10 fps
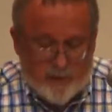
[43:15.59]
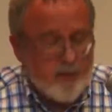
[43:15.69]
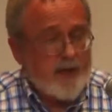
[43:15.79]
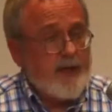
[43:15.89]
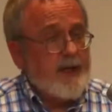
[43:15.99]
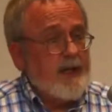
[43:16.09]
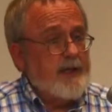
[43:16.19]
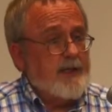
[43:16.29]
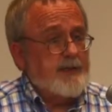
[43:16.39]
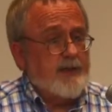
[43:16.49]
What kind of
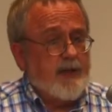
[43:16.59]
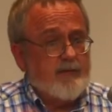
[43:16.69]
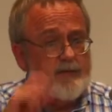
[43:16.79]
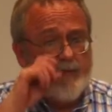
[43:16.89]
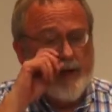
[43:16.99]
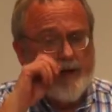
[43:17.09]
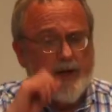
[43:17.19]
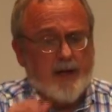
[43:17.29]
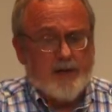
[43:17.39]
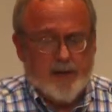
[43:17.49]
entities are covered by
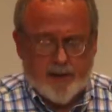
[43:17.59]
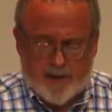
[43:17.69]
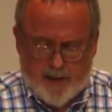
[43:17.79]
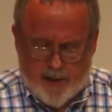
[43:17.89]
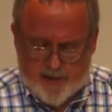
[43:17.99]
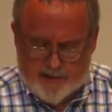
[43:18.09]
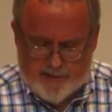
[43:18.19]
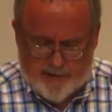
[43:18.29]
that then in counties?